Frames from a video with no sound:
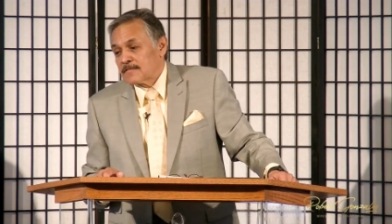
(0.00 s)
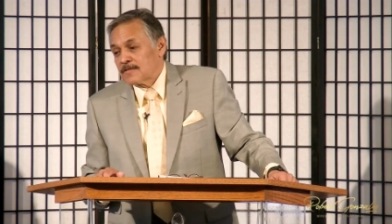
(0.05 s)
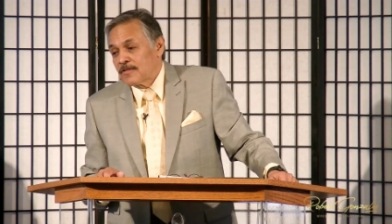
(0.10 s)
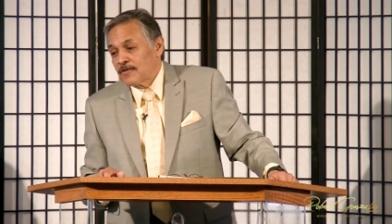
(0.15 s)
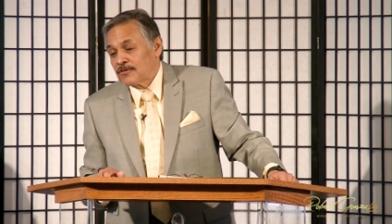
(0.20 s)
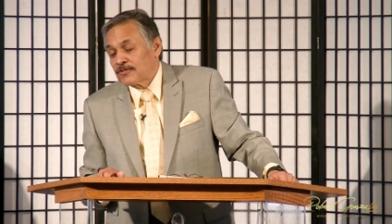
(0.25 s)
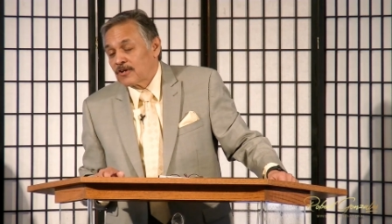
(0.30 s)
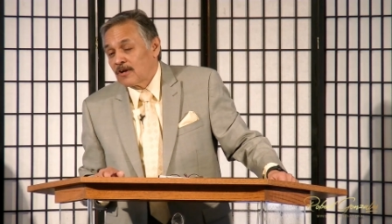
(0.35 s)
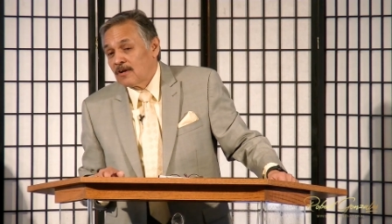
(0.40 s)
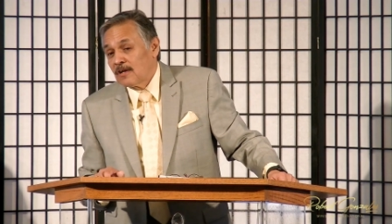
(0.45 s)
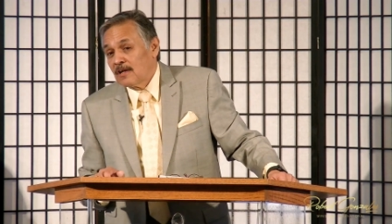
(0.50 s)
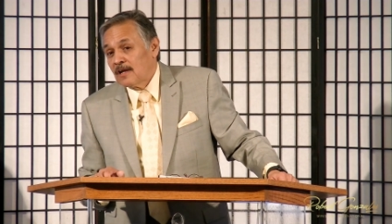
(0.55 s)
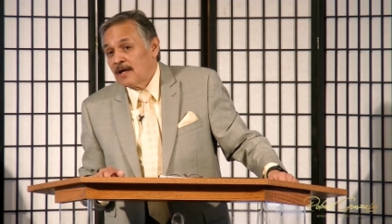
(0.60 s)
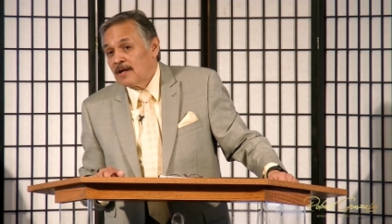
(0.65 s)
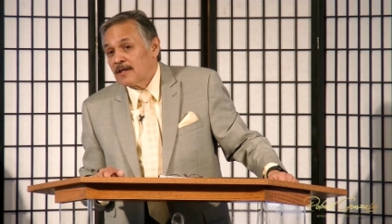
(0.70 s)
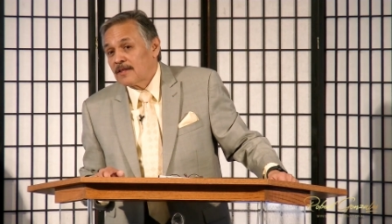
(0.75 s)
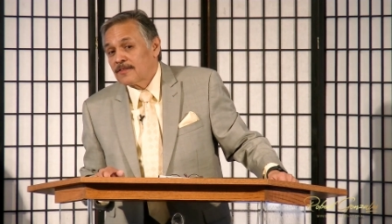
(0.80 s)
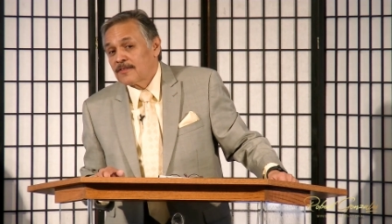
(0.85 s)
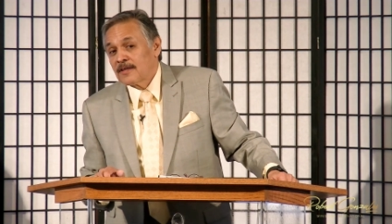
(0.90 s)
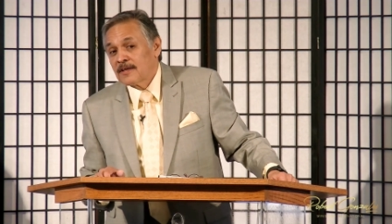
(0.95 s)
There's a
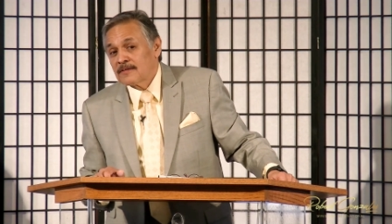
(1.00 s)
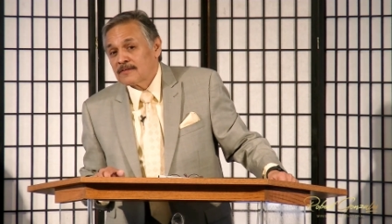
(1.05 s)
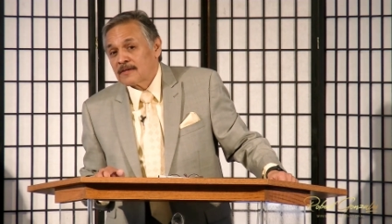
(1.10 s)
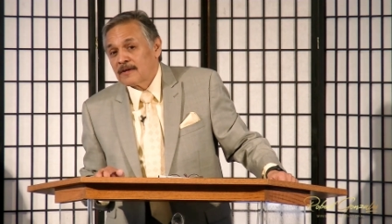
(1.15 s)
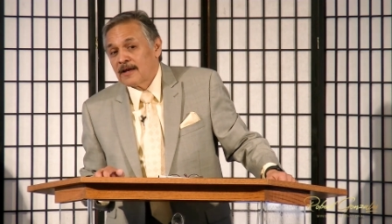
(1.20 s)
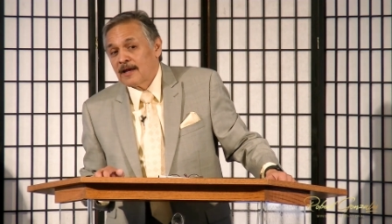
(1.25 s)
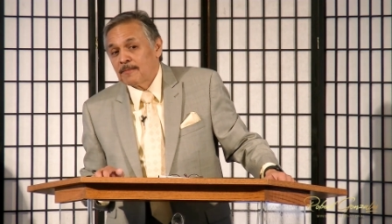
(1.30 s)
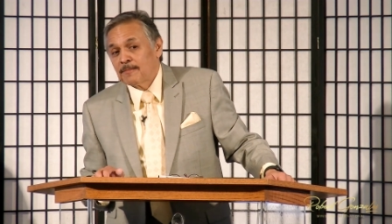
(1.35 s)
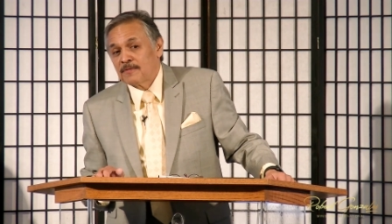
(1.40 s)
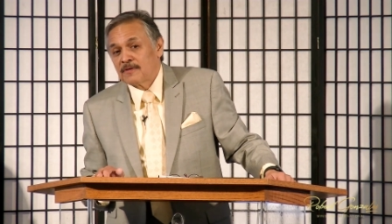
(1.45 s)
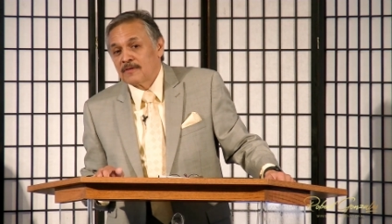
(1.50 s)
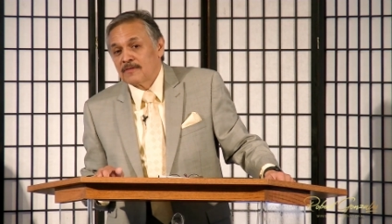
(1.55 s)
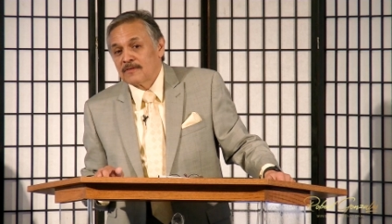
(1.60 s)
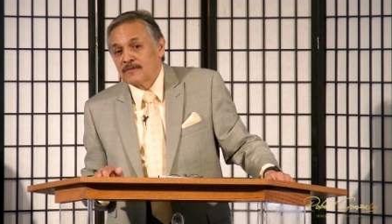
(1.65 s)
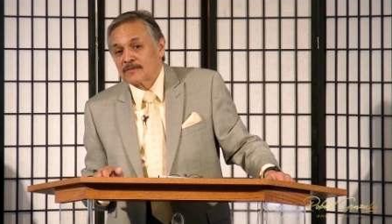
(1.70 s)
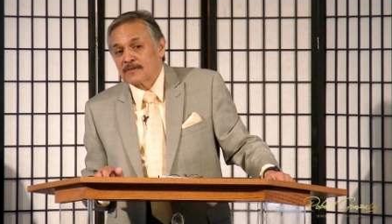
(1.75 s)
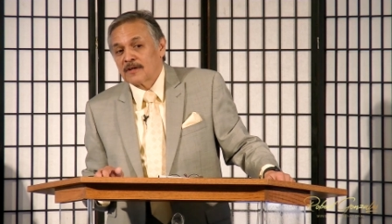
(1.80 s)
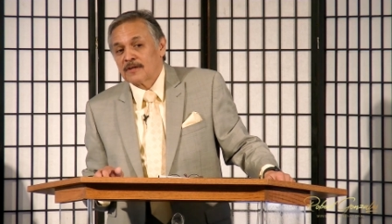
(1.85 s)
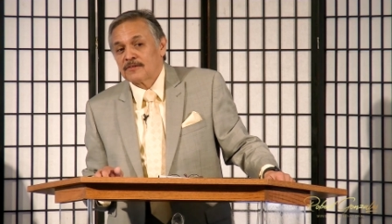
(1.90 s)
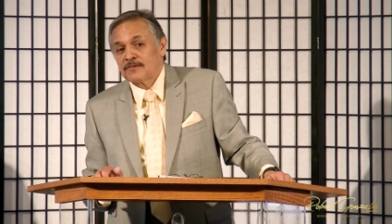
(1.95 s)
lot of things that happen in
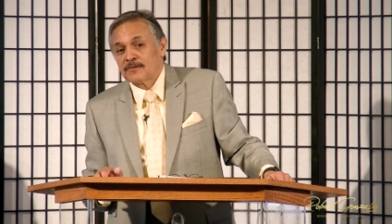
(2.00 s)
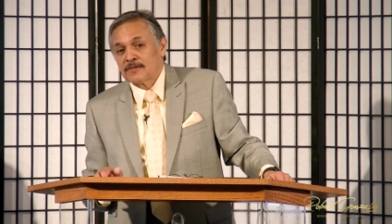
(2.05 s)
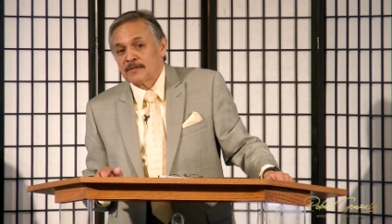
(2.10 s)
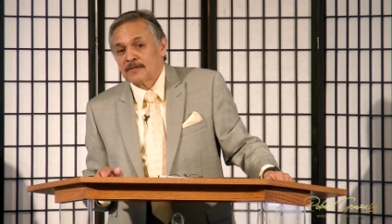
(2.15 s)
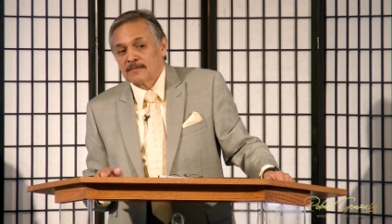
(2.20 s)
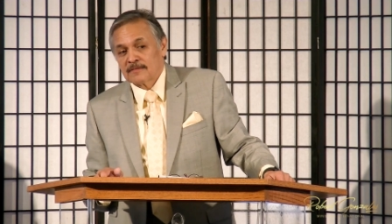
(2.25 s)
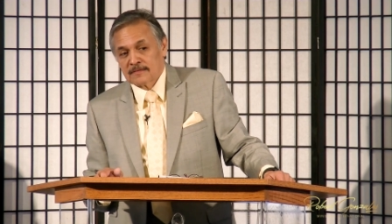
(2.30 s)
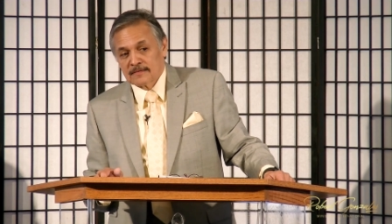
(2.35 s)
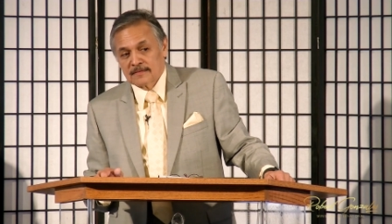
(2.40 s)
this country,